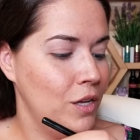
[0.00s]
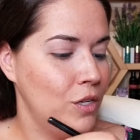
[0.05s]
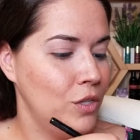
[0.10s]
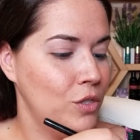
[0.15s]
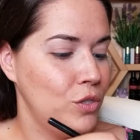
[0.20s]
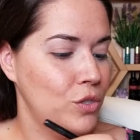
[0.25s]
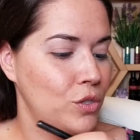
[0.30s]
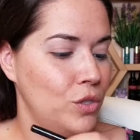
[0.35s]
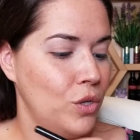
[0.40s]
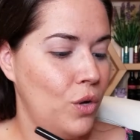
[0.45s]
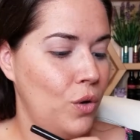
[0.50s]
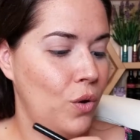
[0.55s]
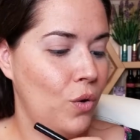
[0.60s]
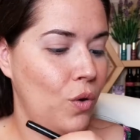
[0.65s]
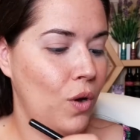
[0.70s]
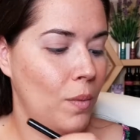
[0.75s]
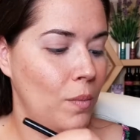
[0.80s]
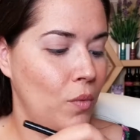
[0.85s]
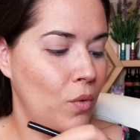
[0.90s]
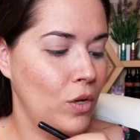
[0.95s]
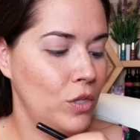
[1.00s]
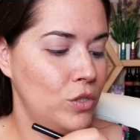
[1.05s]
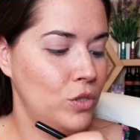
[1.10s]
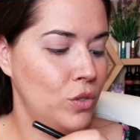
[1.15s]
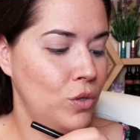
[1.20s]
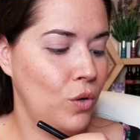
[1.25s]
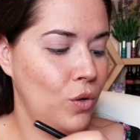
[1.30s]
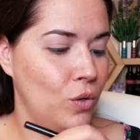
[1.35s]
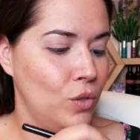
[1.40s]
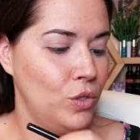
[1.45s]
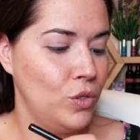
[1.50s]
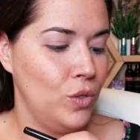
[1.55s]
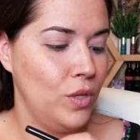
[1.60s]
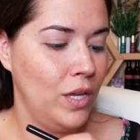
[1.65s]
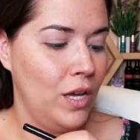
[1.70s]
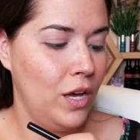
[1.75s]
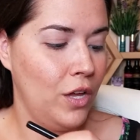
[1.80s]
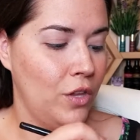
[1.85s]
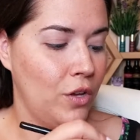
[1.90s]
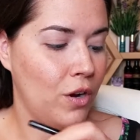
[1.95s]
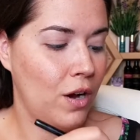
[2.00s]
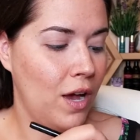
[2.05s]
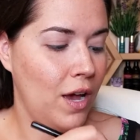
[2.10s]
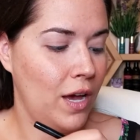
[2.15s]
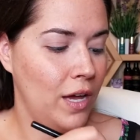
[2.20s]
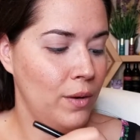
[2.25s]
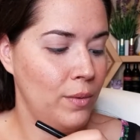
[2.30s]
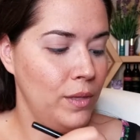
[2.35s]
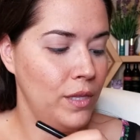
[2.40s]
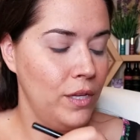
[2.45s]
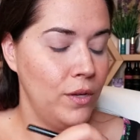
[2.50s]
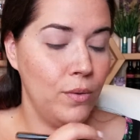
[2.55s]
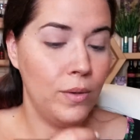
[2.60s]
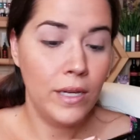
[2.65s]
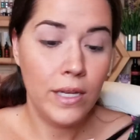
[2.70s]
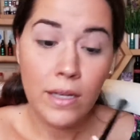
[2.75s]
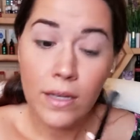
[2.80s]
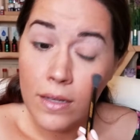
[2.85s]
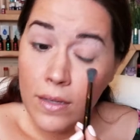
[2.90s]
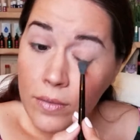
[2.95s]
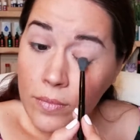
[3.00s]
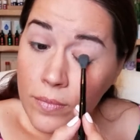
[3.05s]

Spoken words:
So I'm going to go do the other eye really quick.